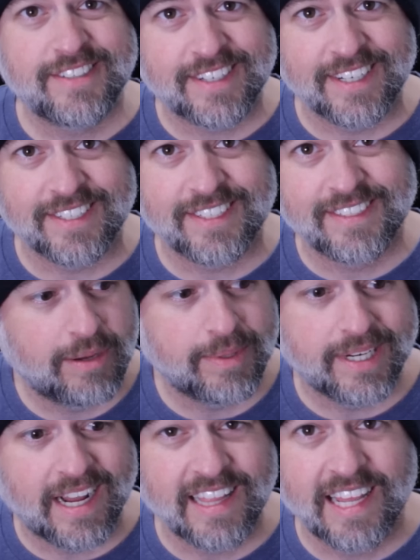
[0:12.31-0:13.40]
because, I
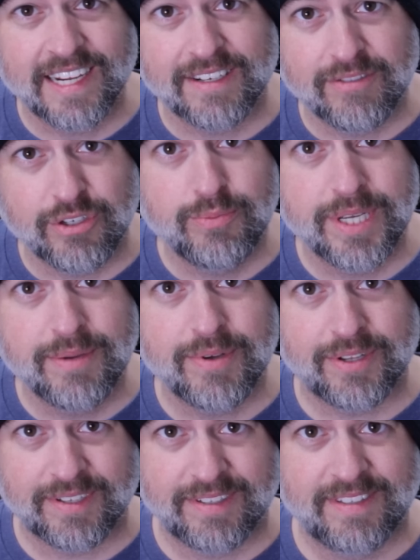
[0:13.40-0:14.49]
mean, I like new
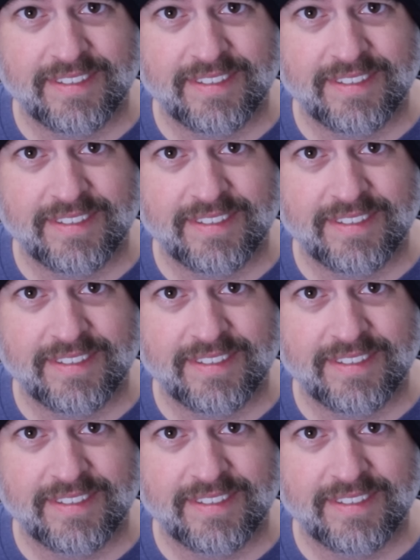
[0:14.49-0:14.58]
people.